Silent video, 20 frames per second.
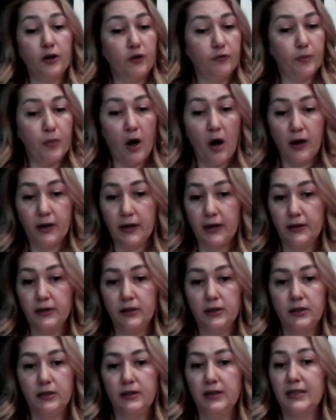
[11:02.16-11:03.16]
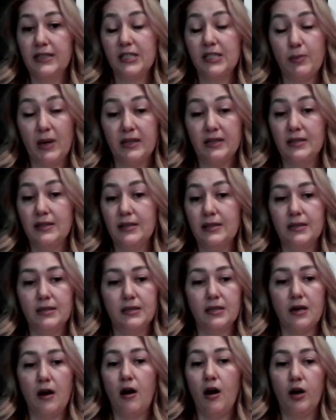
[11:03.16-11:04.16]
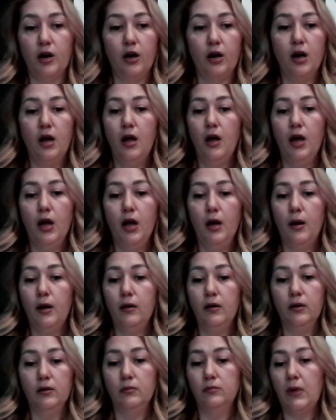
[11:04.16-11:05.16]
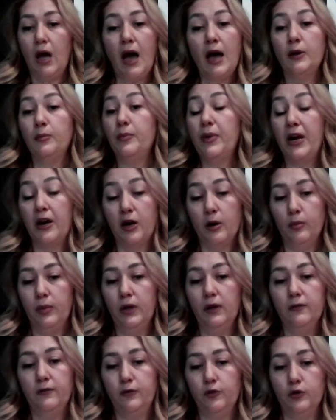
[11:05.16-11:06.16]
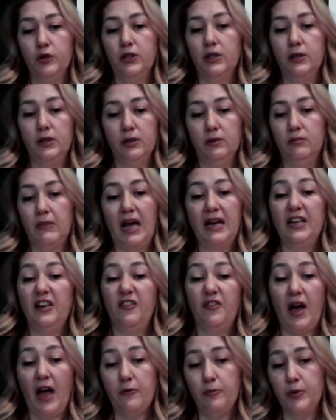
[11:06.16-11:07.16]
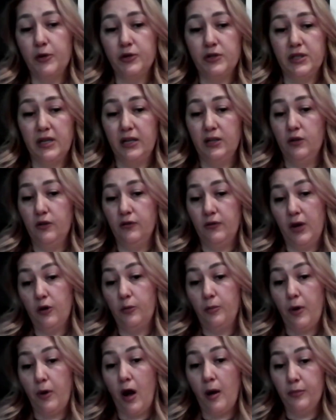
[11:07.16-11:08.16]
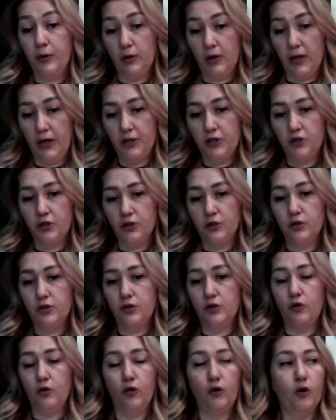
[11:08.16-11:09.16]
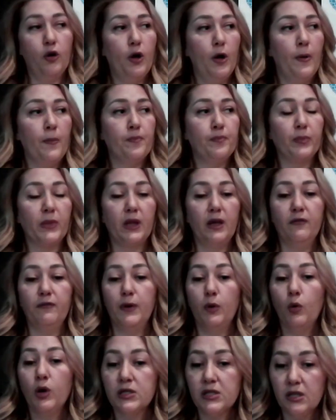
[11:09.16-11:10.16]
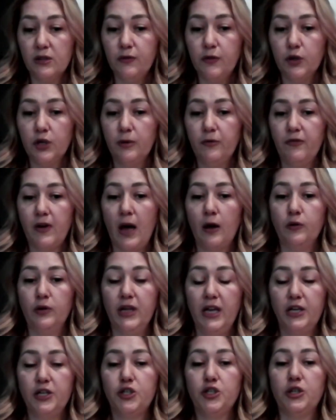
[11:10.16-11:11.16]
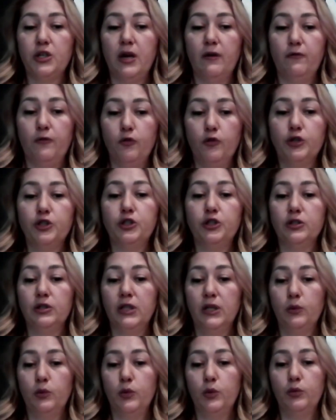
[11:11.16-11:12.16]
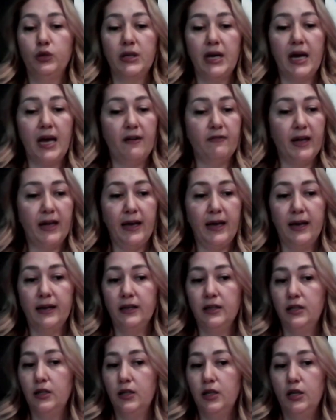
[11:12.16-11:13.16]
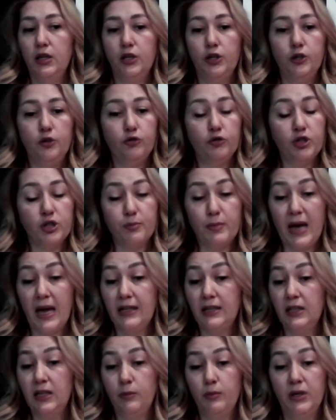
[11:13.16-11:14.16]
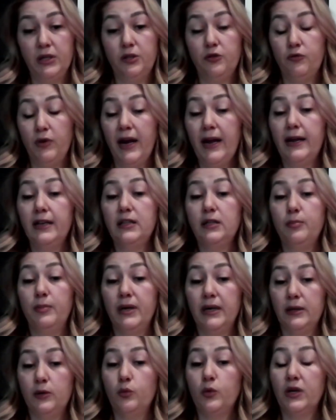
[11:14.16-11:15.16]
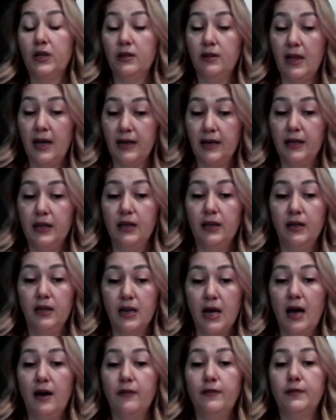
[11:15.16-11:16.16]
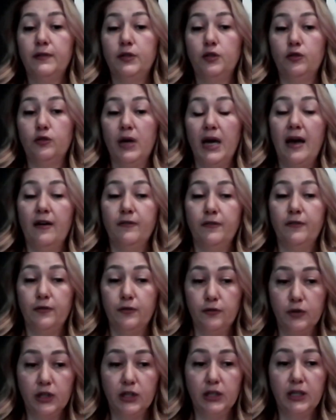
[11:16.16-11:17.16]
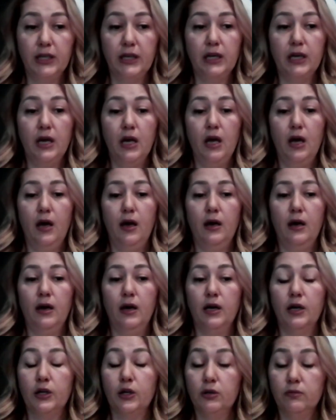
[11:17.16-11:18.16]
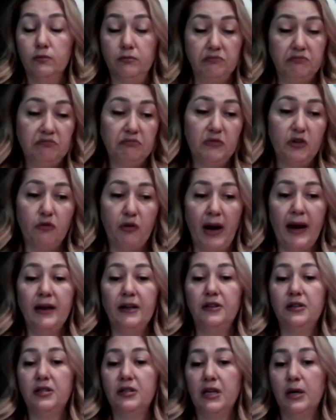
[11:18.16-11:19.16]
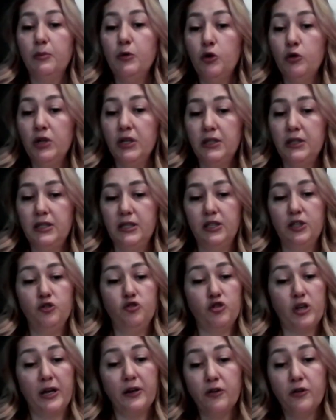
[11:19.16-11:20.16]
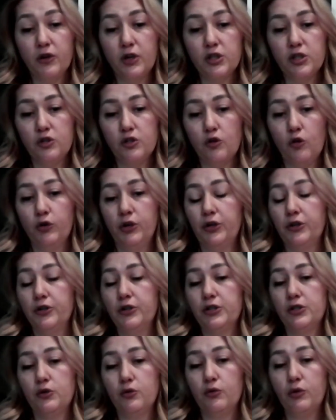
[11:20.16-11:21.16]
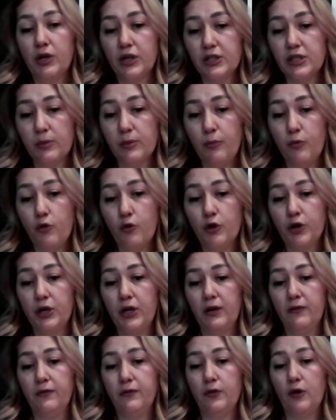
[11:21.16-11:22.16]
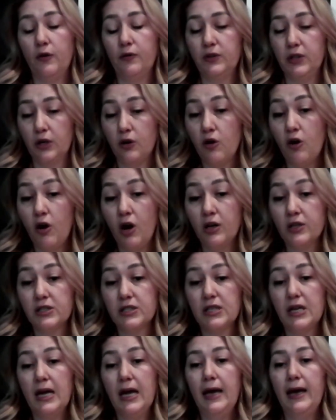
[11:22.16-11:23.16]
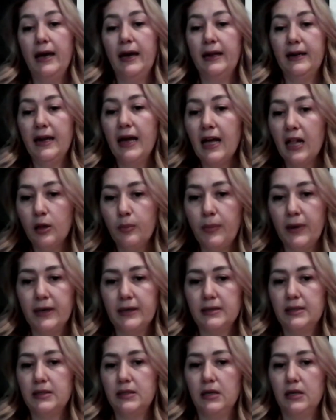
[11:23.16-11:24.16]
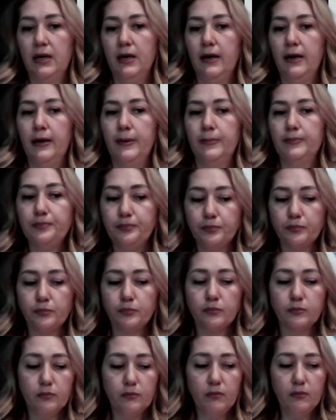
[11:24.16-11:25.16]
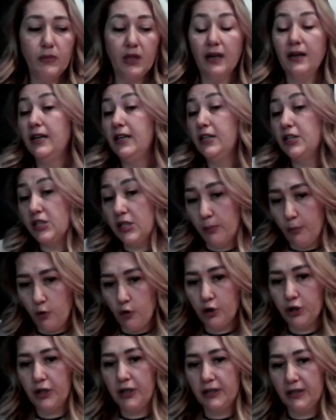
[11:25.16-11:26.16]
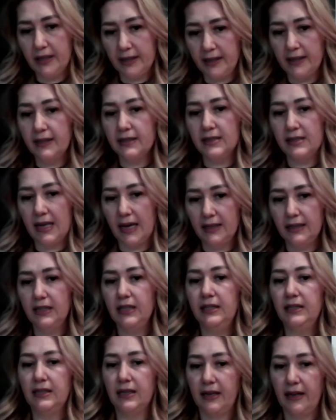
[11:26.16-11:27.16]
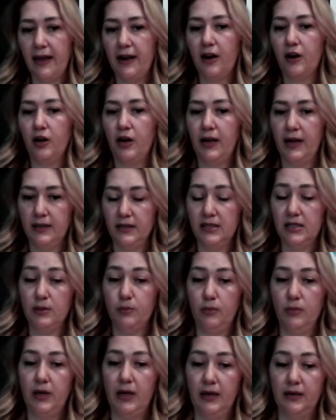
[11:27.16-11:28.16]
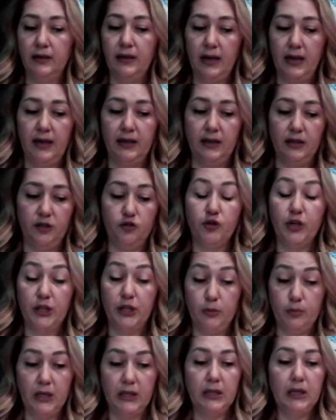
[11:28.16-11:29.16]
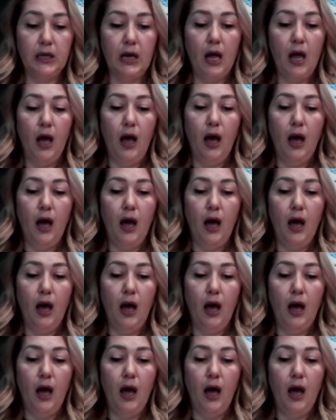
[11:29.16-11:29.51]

out of pocket expenses are uh, unbearable for the 95% of our population. So if it wasn't for the foundation, unfortunately, we would have had huge abandonment rate, but we're lucky enough to have really uh, great community, generous donors who are supportive of the cause and help us um, in supporting the kids that need the care and, and, and treatment.